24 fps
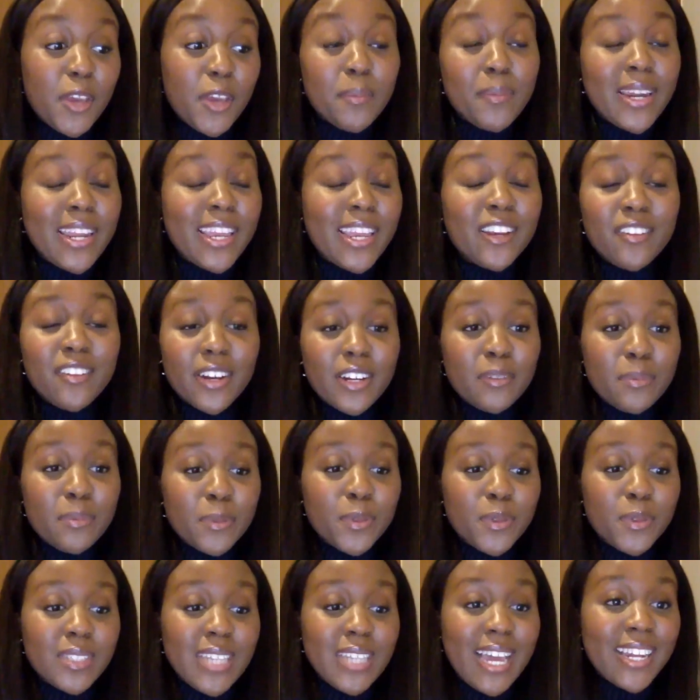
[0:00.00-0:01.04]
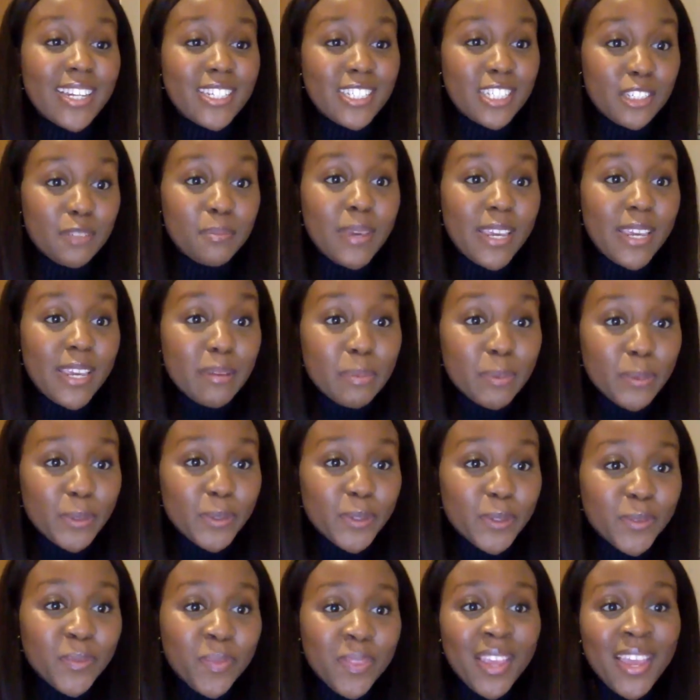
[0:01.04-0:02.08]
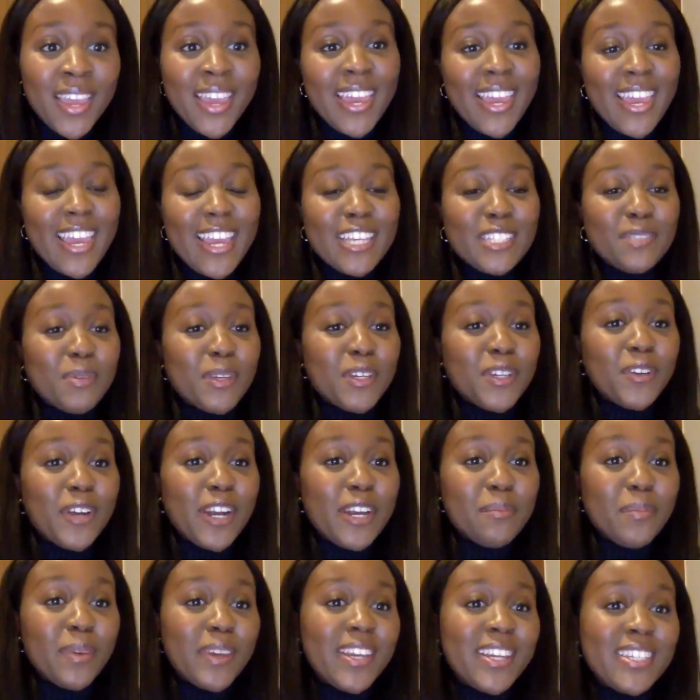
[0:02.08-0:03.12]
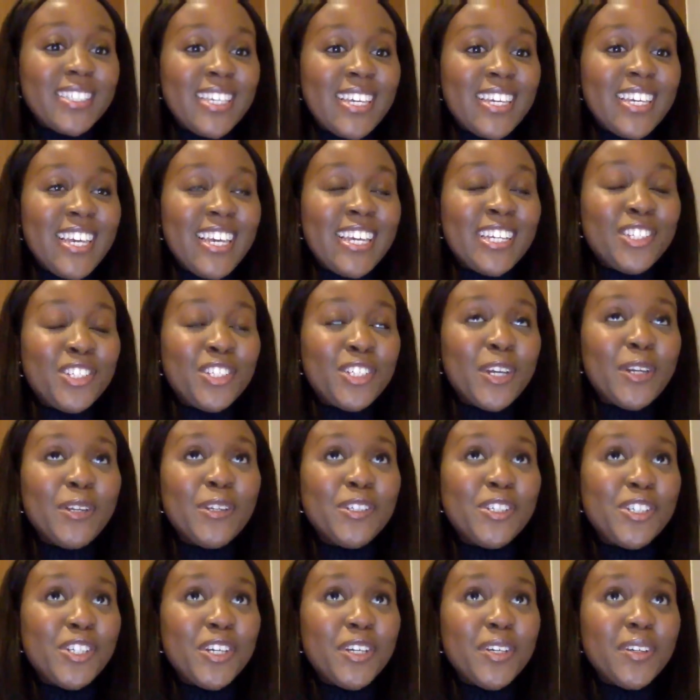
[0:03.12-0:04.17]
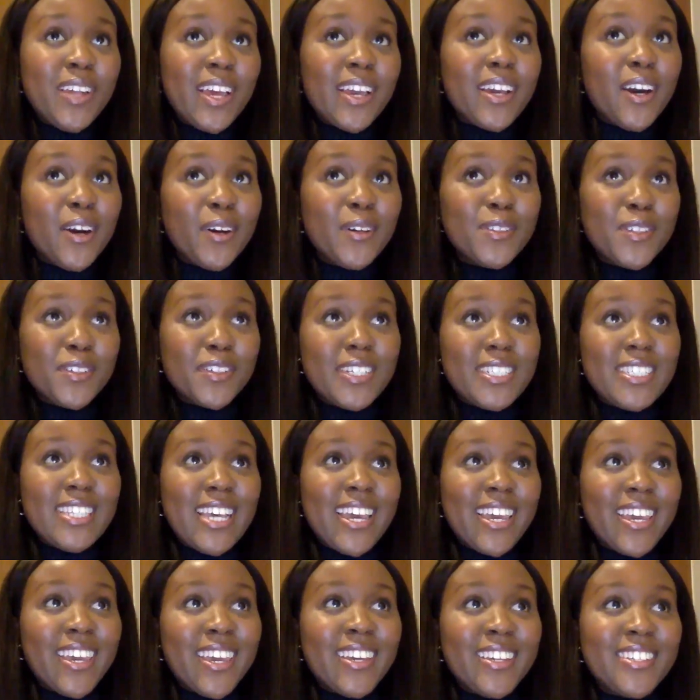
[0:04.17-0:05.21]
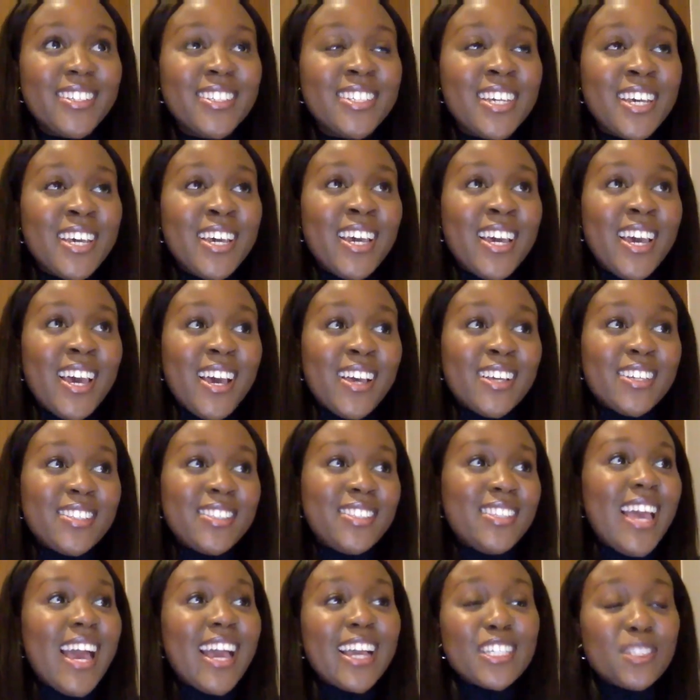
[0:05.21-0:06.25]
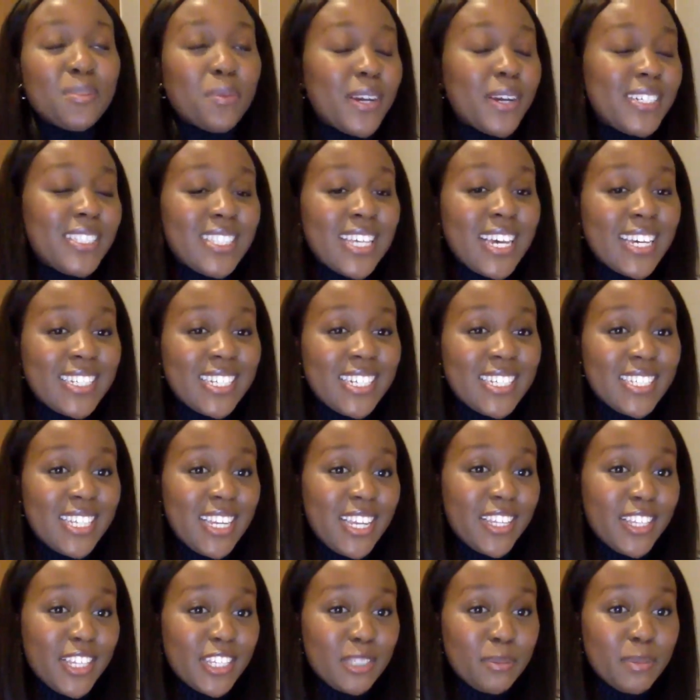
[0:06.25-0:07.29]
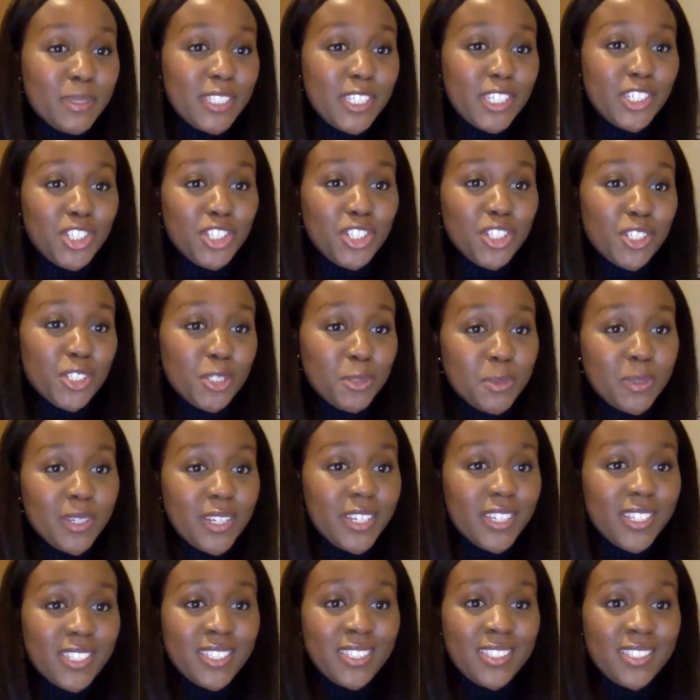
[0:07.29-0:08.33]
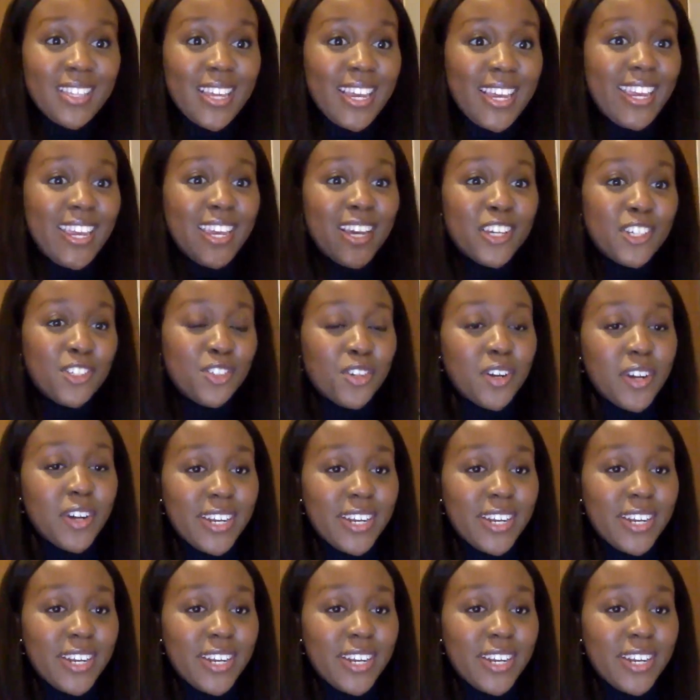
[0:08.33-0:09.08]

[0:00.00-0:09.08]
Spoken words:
many incredible, talented people, it's been great because it shows you, like, hold on a second, X, Y, and Z isn't in this position just because they